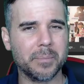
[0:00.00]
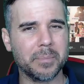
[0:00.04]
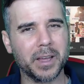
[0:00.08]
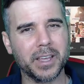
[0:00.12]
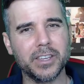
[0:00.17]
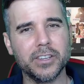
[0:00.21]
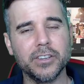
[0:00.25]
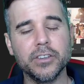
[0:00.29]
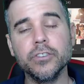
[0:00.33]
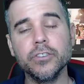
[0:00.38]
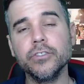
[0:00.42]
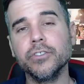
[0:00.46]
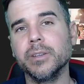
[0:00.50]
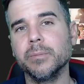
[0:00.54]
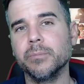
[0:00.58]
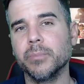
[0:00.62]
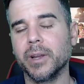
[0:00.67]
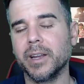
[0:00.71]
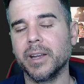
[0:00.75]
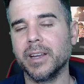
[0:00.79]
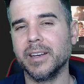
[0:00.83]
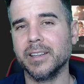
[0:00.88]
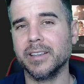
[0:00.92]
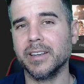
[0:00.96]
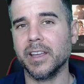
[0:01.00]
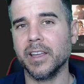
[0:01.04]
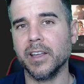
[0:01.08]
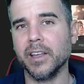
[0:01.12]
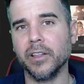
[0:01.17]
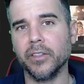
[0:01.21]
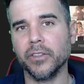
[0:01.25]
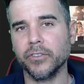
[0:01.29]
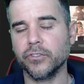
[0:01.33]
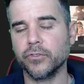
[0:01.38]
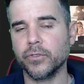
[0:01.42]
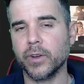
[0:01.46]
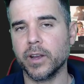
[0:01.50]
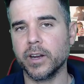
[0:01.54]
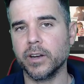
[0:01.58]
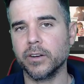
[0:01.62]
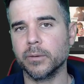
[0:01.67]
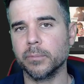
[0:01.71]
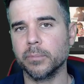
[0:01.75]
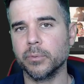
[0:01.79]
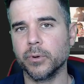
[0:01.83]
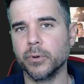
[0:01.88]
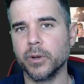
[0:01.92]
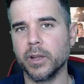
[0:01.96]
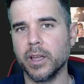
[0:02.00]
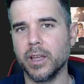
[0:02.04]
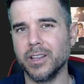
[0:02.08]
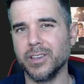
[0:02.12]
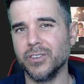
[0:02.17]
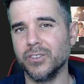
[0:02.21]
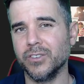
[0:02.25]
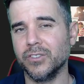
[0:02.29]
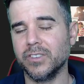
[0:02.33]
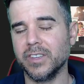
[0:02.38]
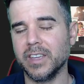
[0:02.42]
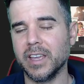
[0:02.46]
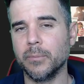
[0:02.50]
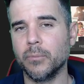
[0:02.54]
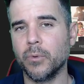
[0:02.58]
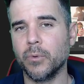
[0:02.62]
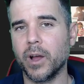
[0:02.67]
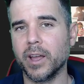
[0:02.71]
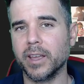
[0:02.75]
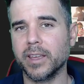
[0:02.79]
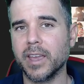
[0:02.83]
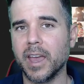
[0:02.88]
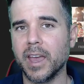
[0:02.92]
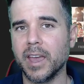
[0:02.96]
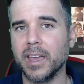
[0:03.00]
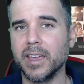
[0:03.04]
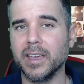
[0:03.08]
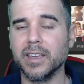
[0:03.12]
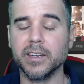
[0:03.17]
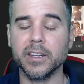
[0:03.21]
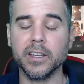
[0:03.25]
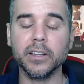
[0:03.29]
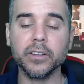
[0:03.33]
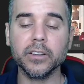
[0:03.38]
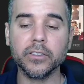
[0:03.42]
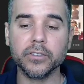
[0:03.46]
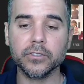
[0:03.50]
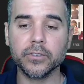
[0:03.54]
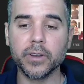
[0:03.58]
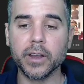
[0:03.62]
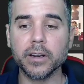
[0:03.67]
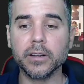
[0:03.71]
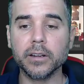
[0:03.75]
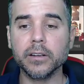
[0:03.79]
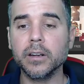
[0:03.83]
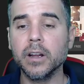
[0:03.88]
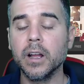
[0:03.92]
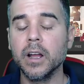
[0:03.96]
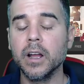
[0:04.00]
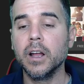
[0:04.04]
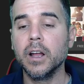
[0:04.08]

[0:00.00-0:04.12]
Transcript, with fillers: I usually bring it into Illustrator to print and use CMYK in Illustrator.